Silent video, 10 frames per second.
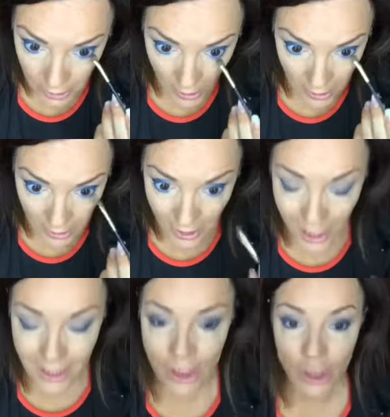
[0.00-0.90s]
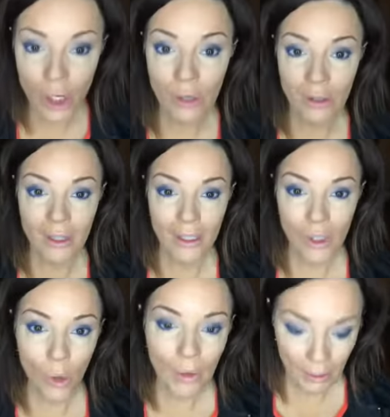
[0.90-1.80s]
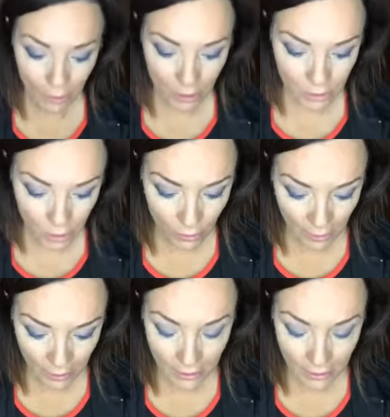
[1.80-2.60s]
I did not start knowing what I was doing.